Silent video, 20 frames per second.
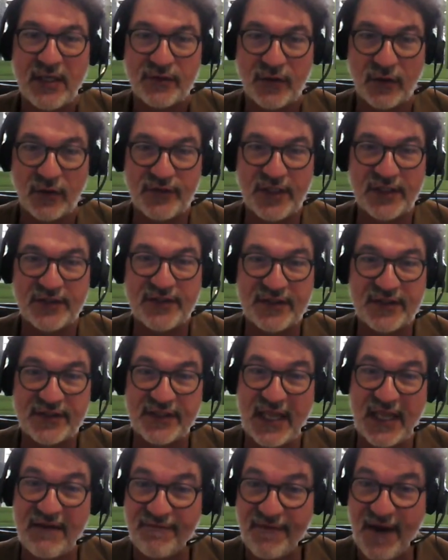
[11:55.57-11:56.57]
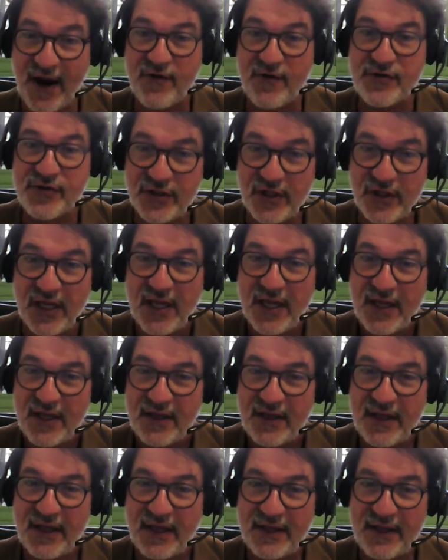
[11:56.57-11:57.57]
So this is a very
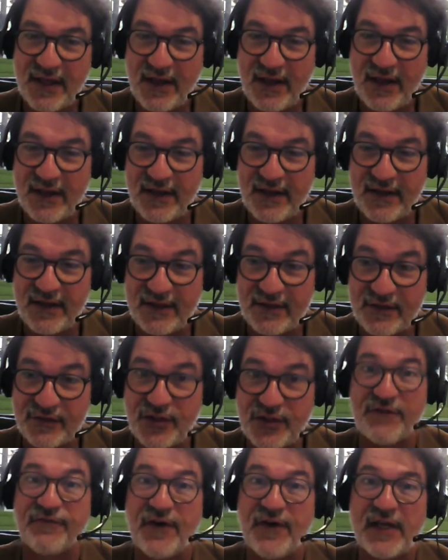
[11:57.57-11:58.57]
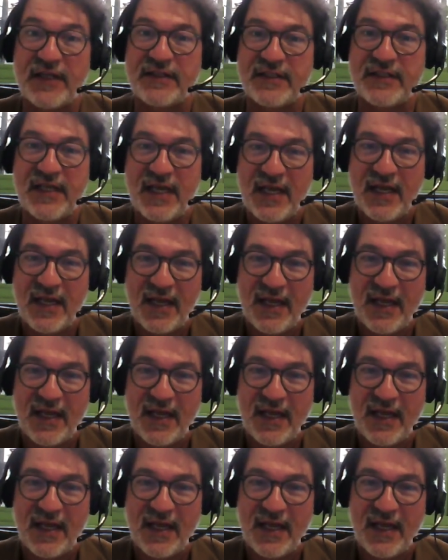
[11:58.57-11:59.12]
different